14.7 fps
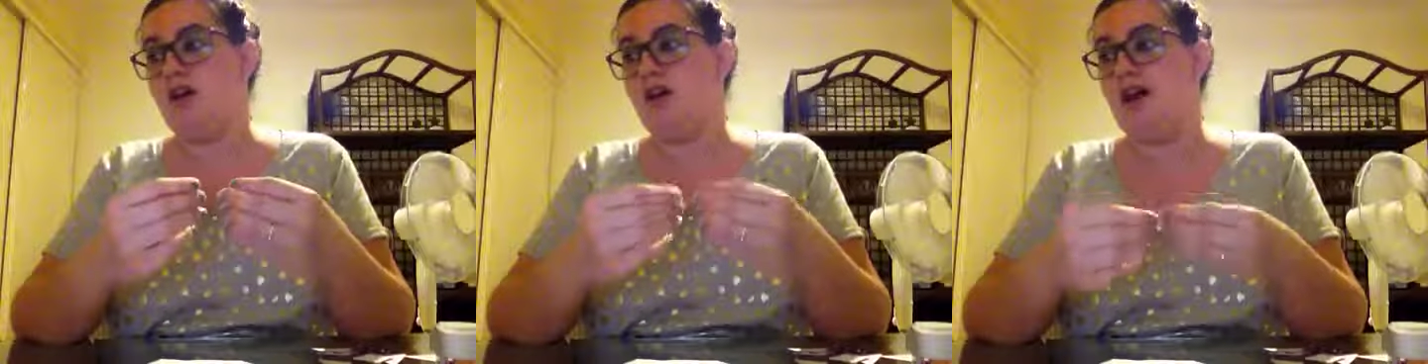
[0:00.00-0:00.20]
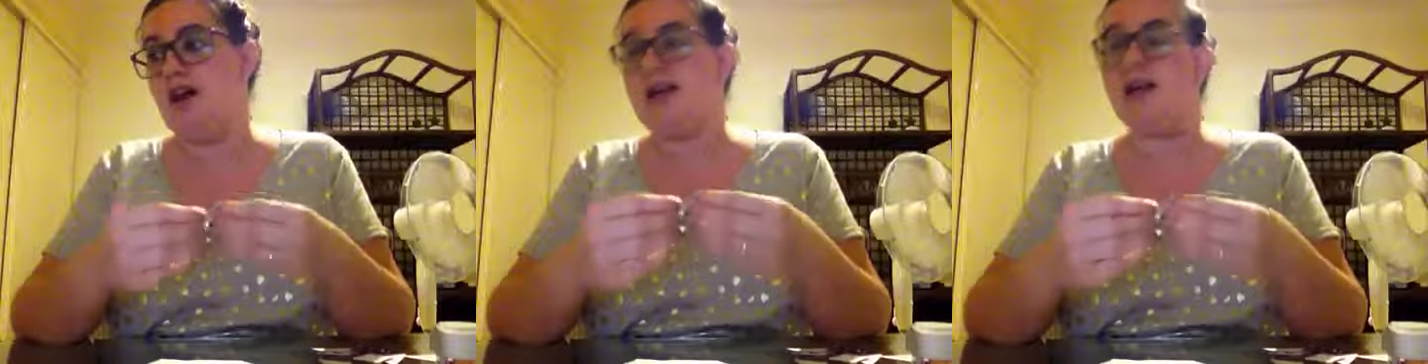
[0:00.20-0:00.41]

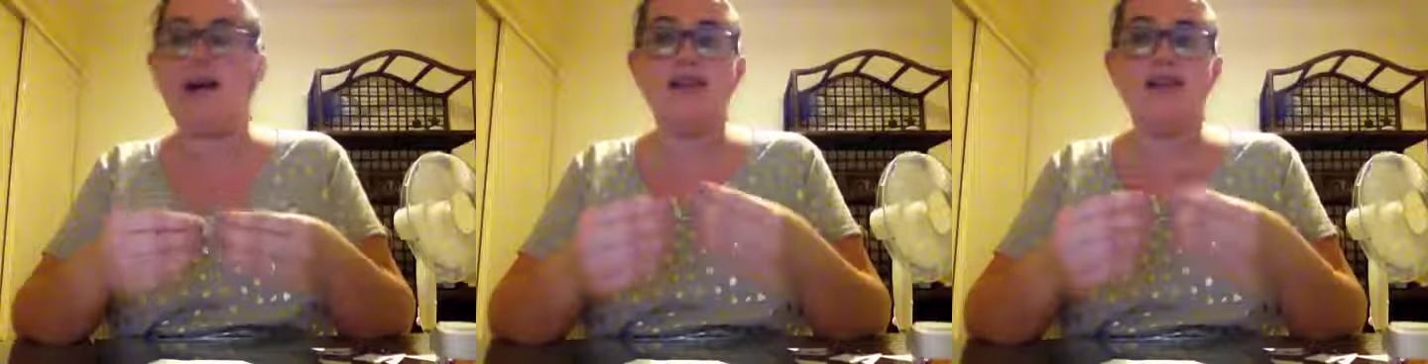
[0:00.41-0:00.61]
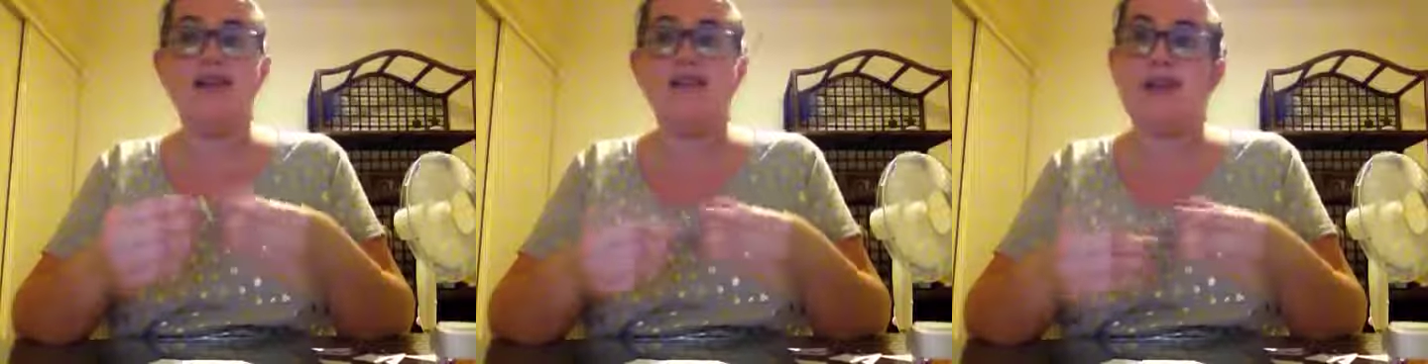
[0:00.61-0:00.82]
I
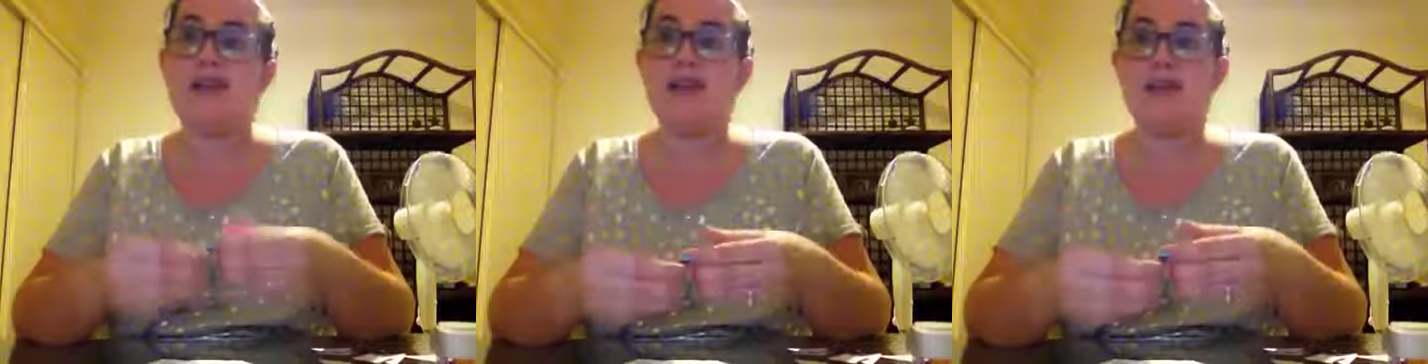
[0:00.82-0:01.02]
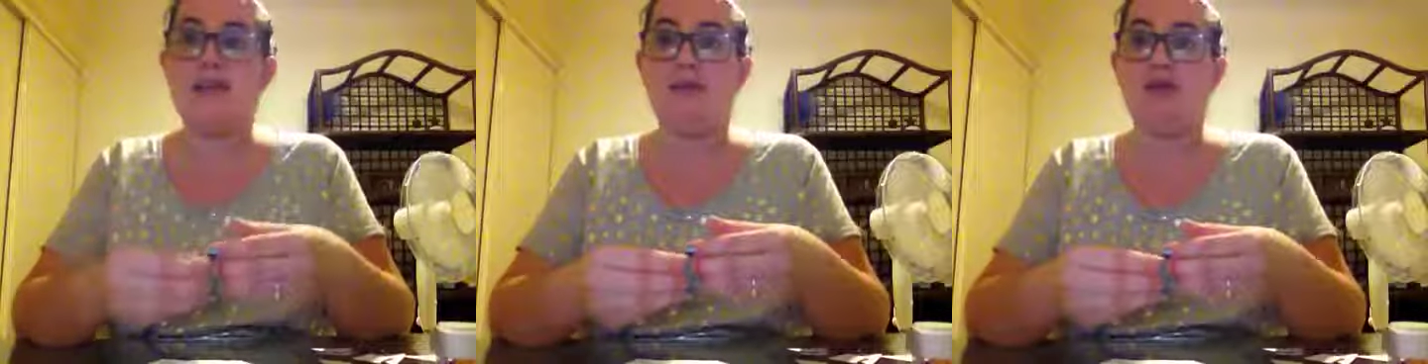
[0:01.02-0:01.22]
can't spend
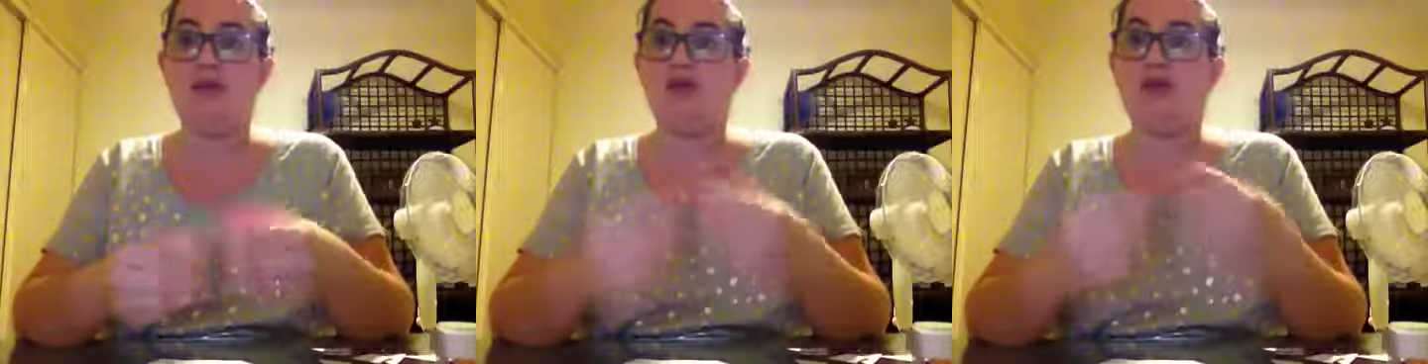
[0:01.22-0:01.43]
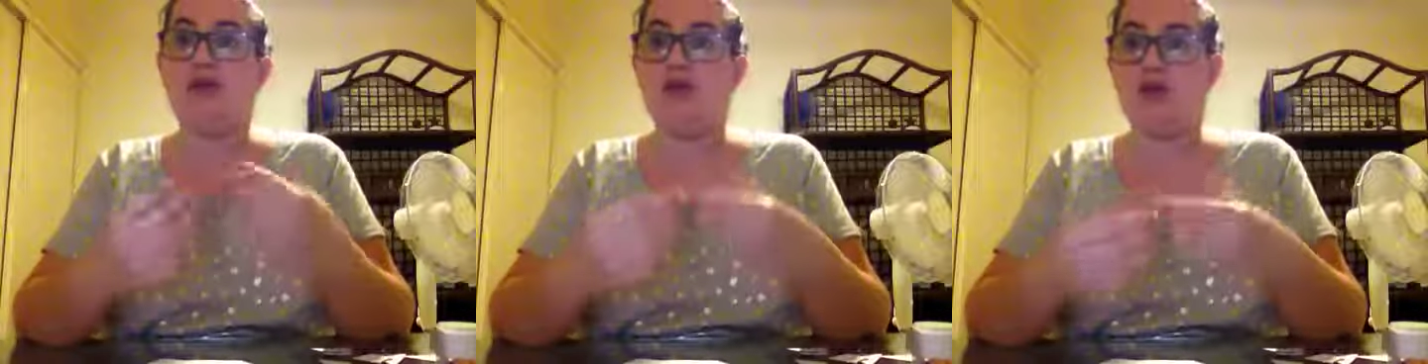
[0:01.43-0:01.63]
that much
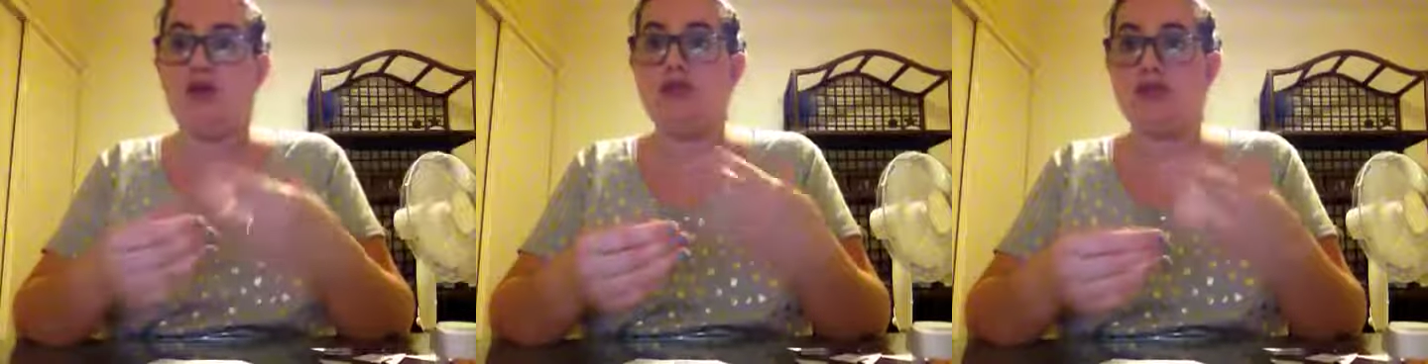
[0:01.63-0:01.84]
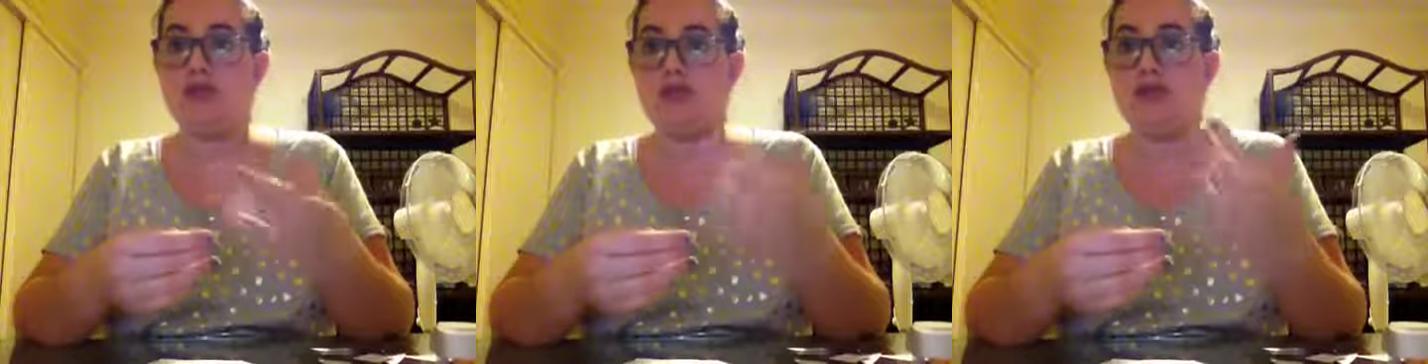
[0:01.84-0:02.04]
on those
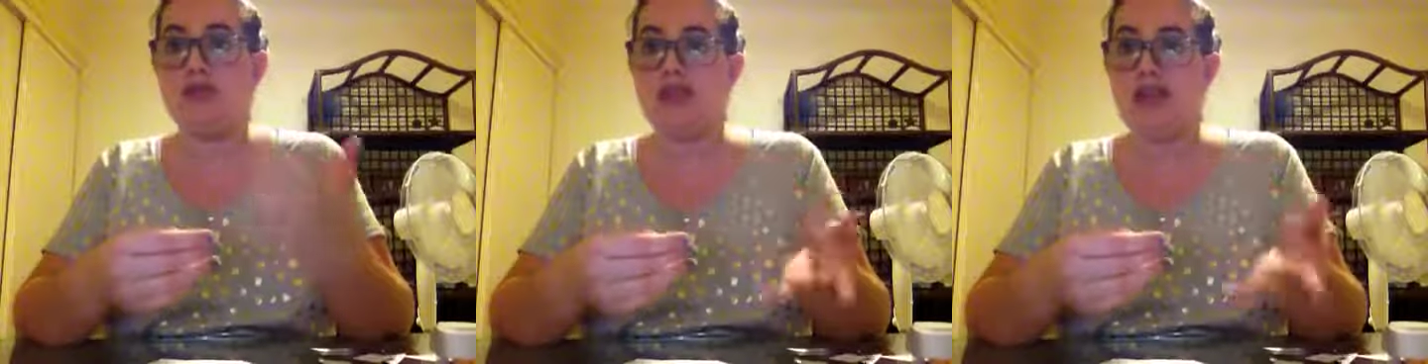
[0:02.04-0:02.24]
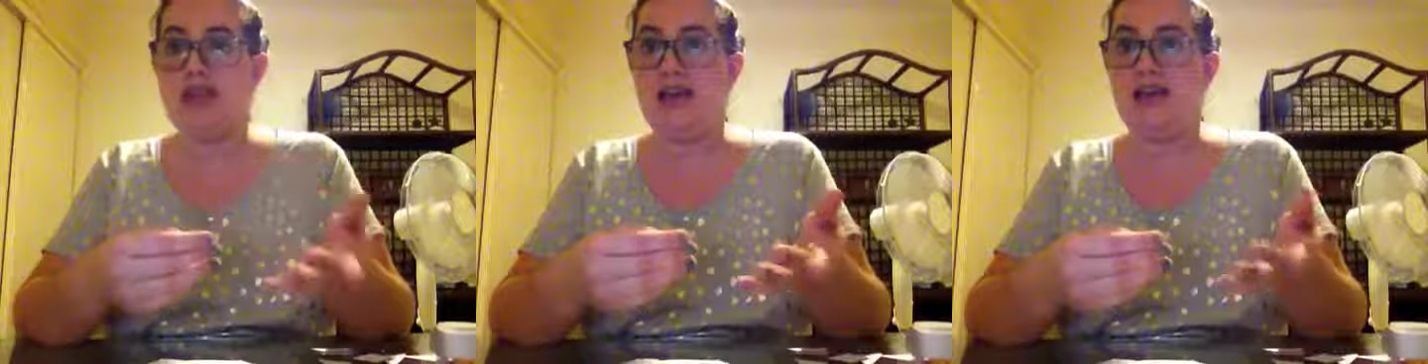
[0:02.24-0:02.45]
certain
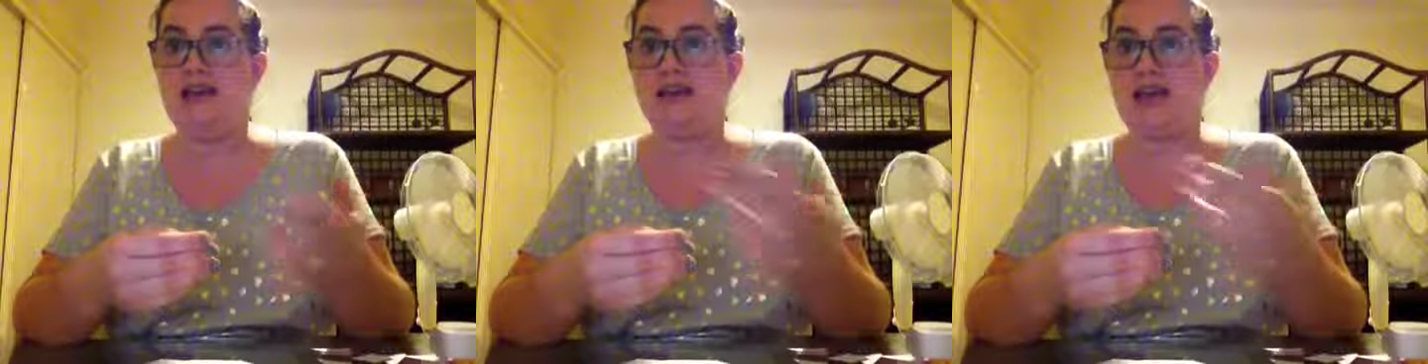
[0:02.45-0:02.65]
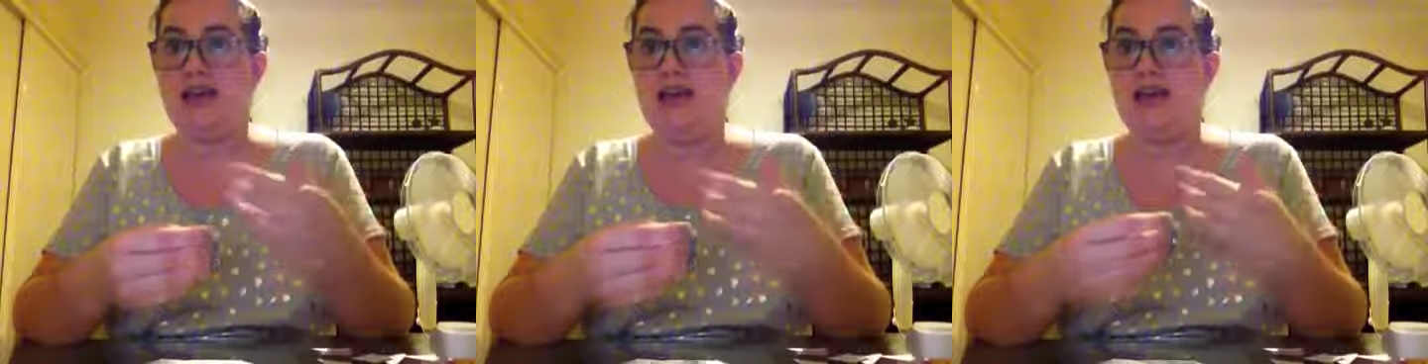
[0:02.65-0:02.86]

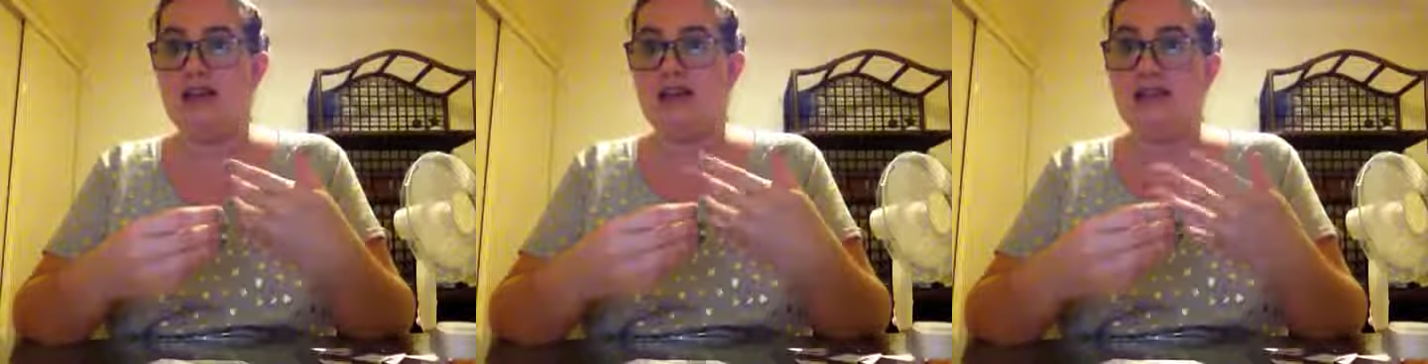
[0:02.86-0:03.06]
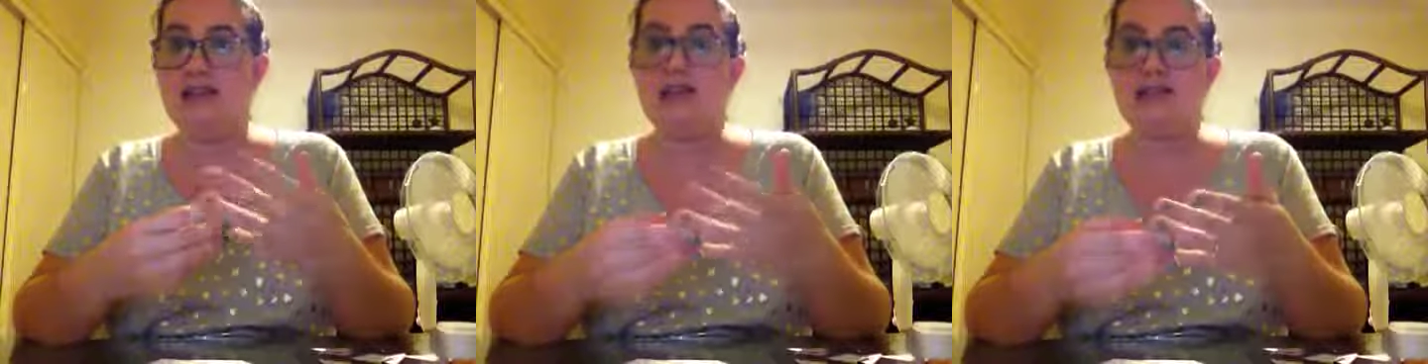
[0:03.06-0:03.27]
days
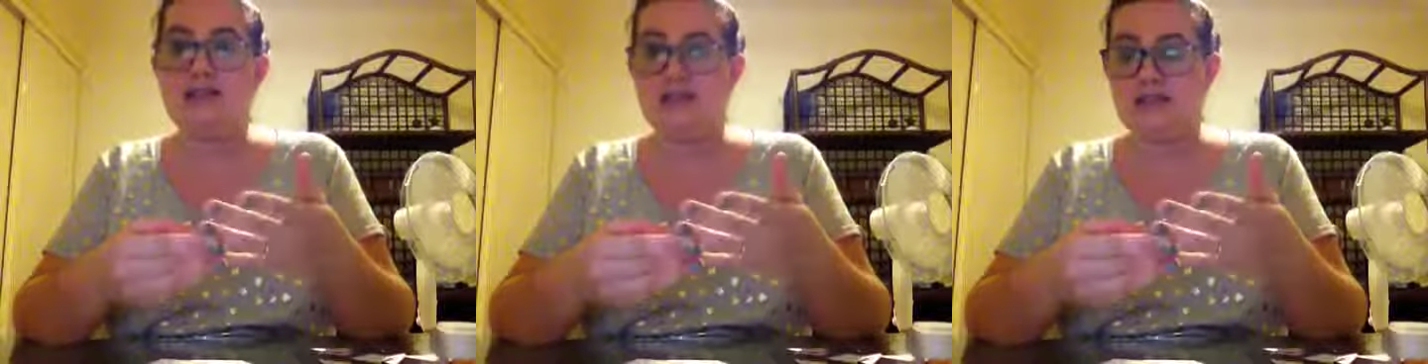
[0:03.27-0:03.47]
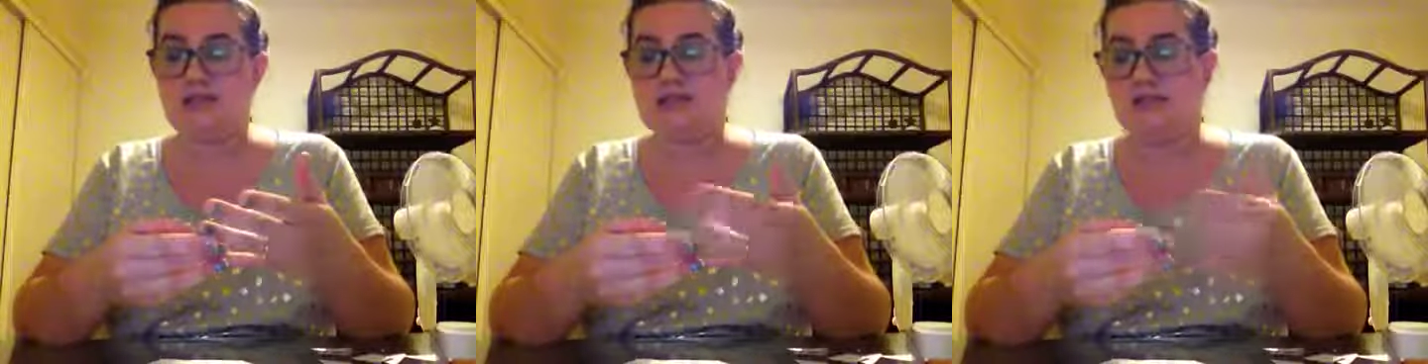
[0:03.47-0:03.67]
and
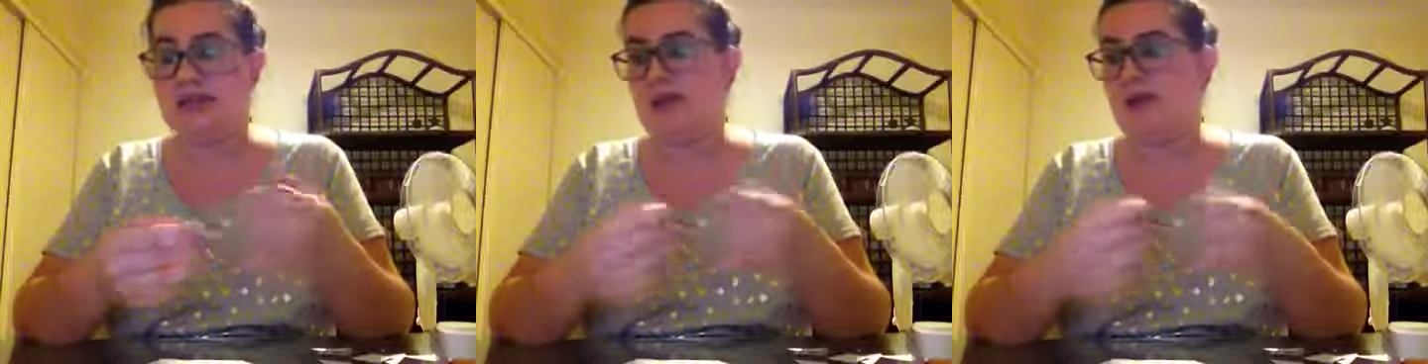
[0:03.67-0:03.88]
years.